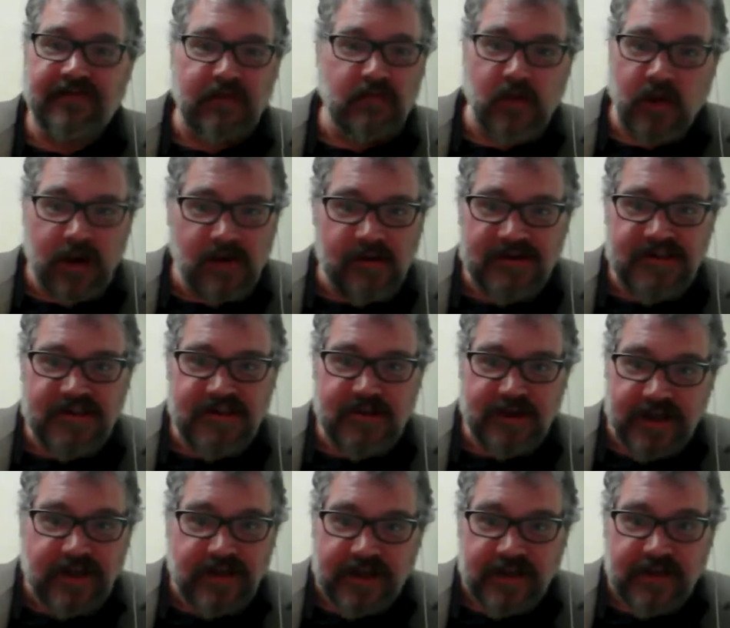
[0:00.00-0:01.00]
Wall
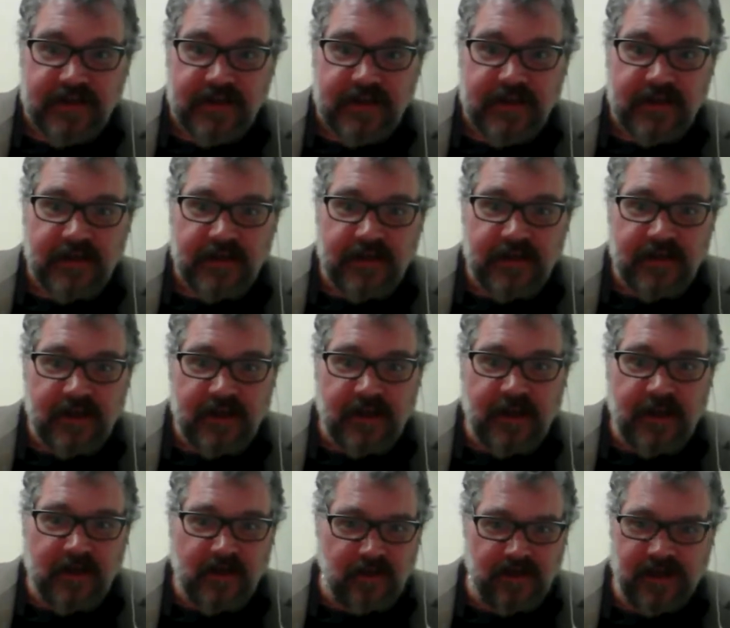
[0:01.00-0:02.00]
Street
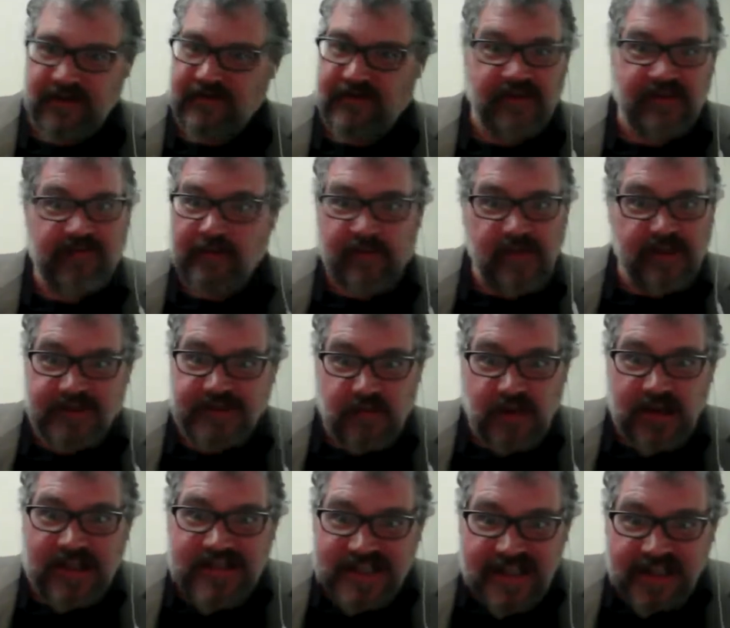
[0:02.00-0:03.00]
or even from the
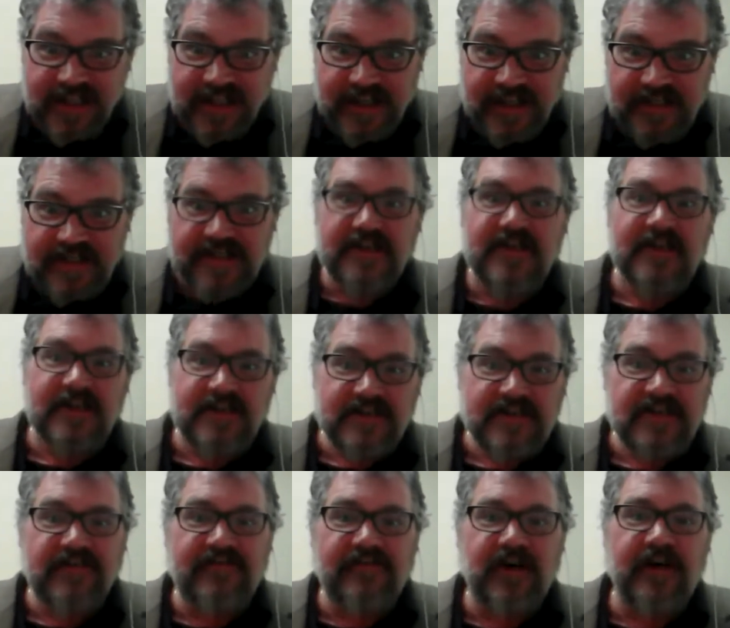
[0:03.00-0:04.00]
Twin Cities
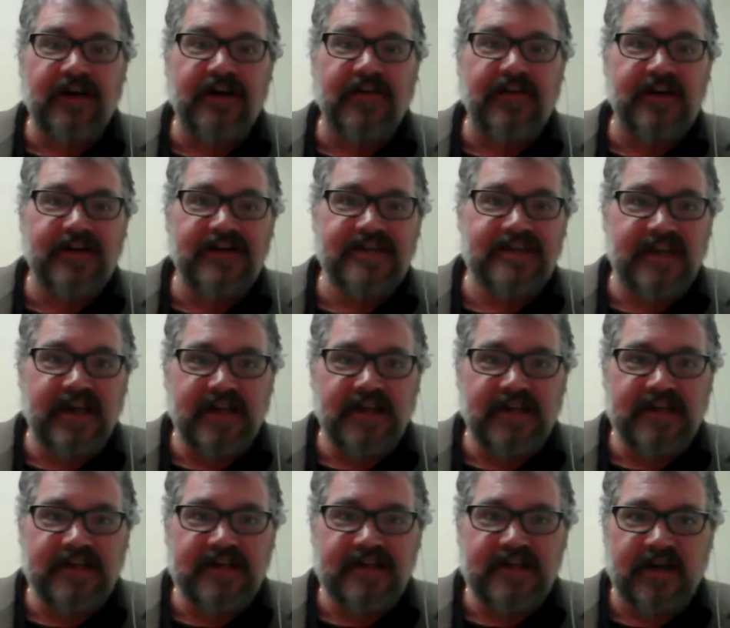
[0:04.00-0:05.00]
to fund these
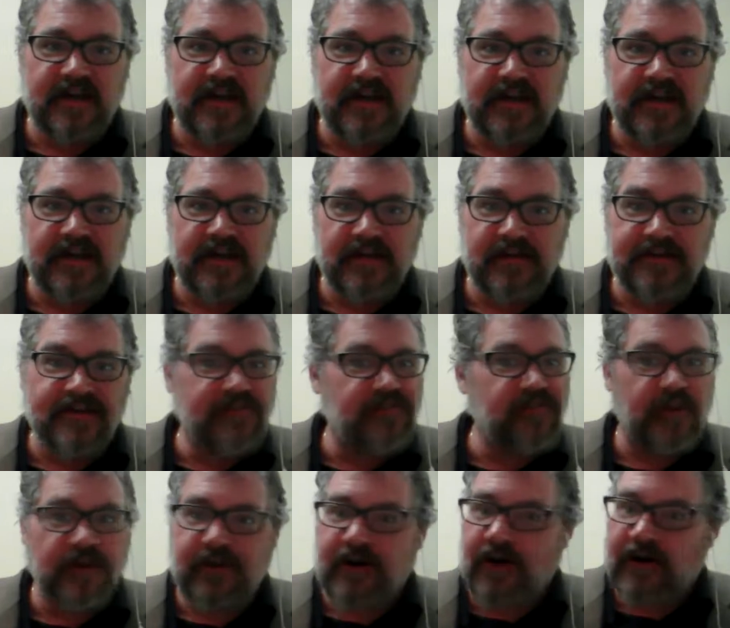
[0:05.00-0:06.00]
things, you know, to
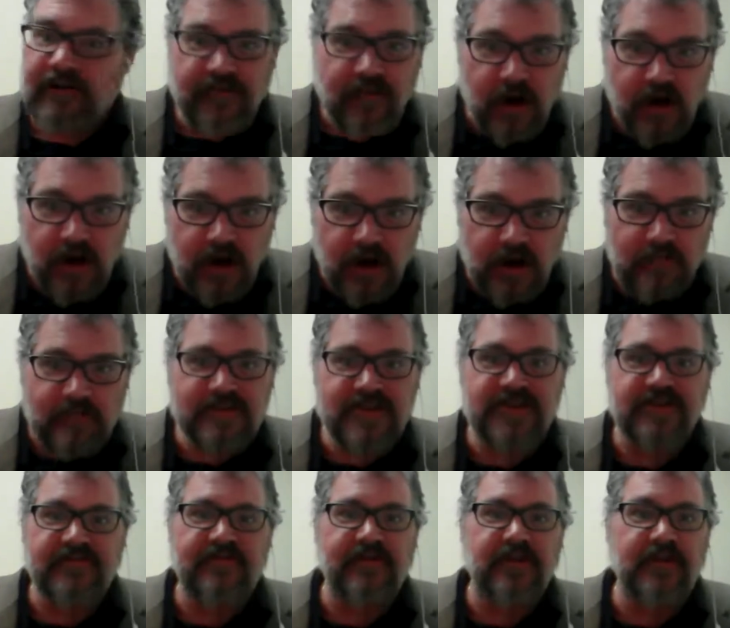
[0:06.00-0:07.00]
fund our farms,
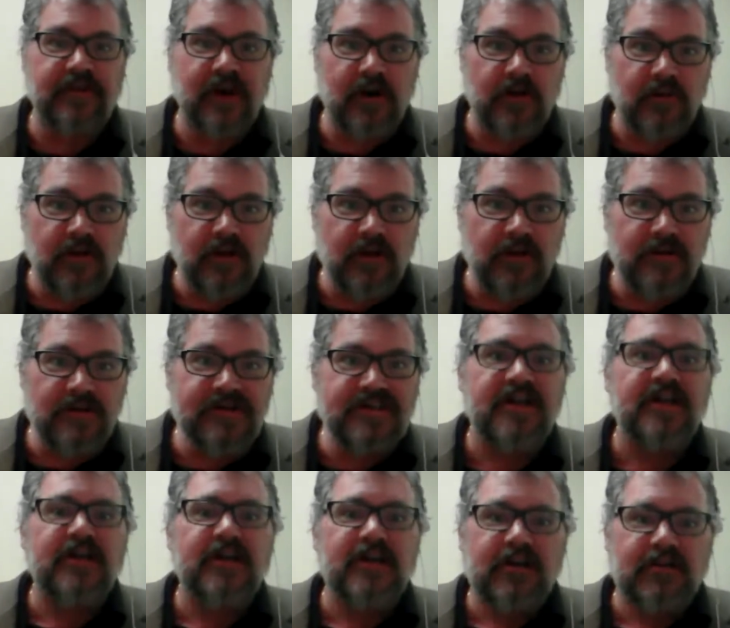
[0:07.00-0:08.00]
to fund our roads.
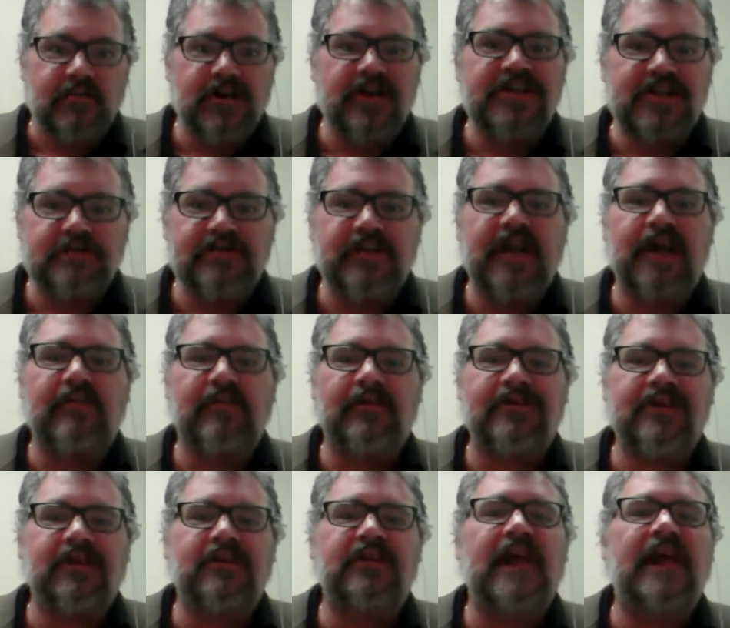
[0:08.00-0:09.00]
We should be able
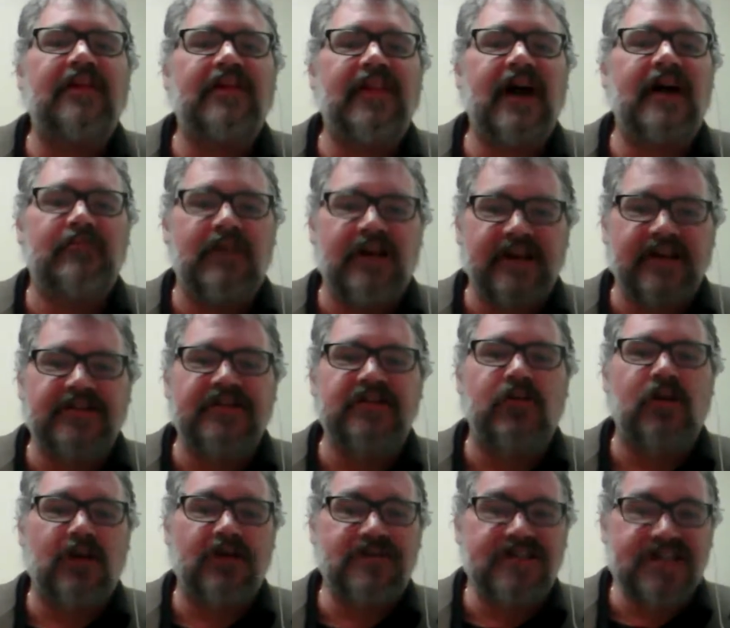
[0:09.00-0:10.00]
to lend that money
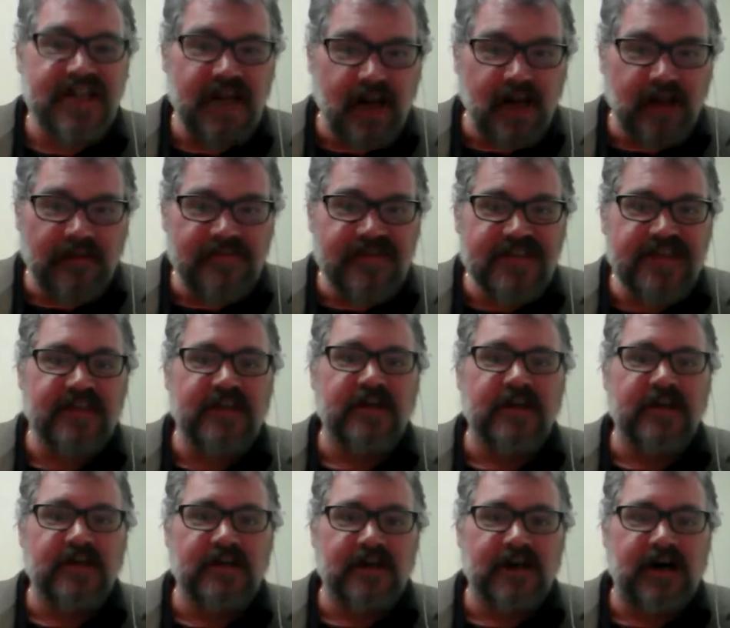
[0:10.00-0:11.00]
to ourselves.
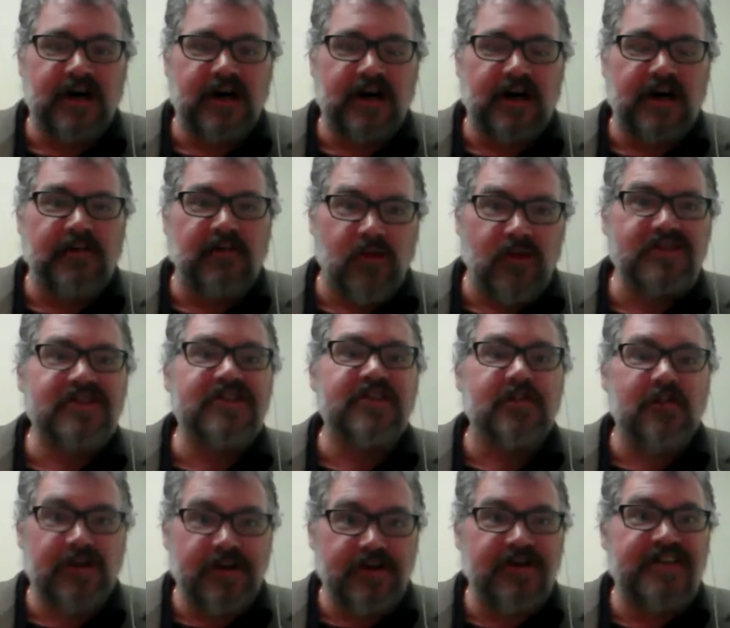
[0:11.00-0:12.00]
And once
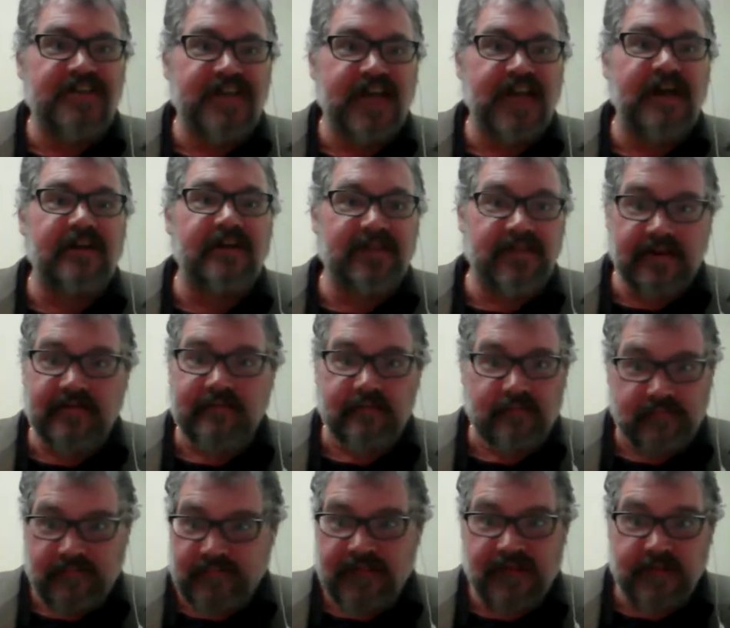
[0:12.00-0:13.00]
you understand that
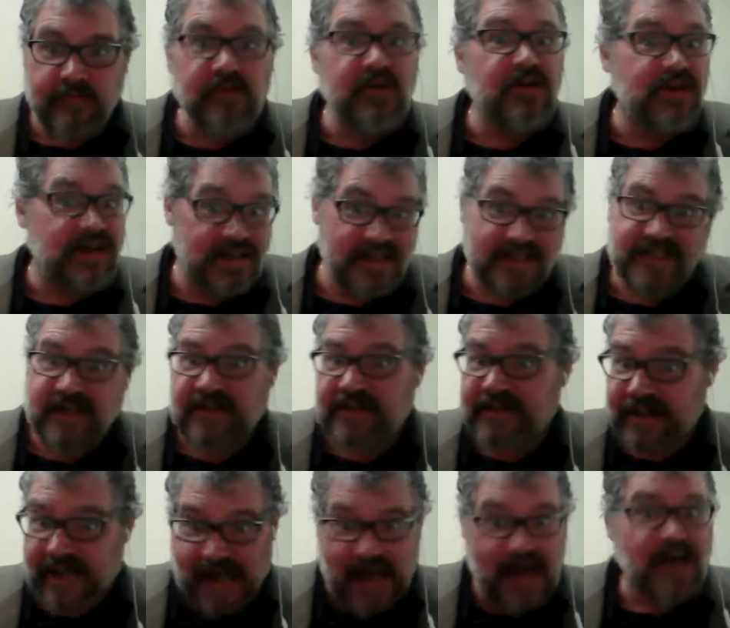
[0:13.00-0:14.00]
the communities
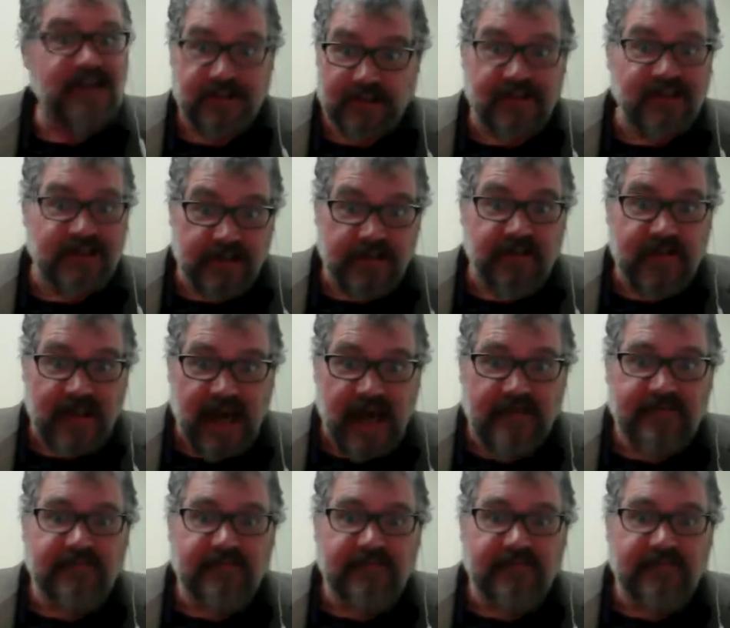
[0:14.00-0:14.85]
can actually do that,